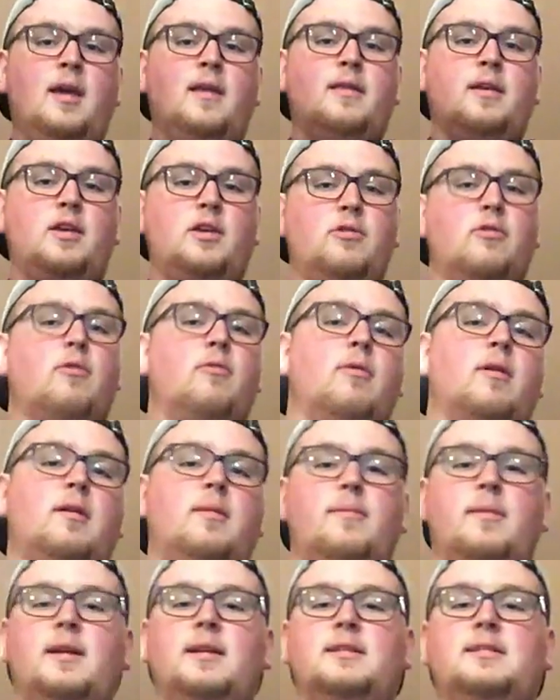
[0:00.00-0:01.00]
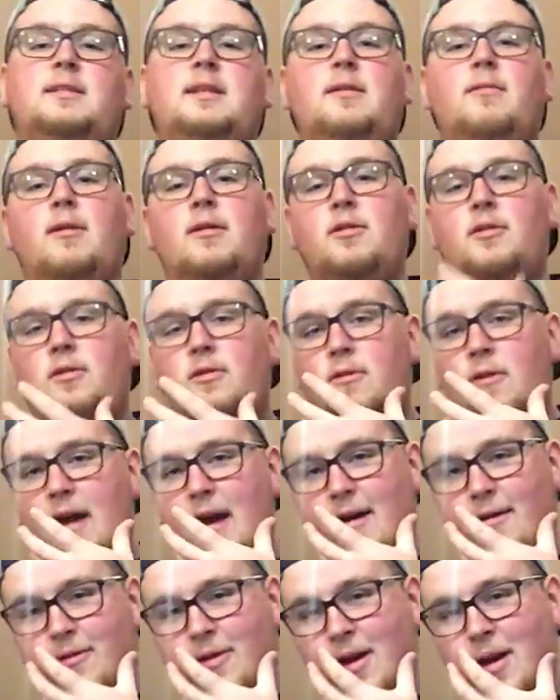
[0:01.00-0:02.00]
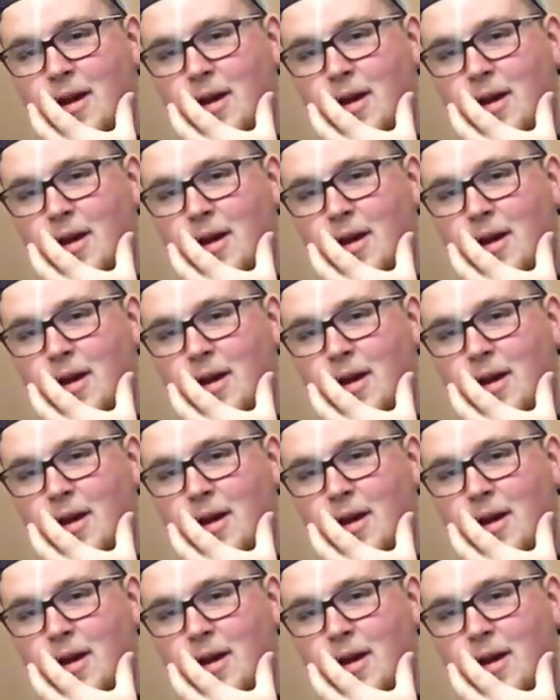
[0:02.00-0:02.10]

that you don't want anybody to see, whether you have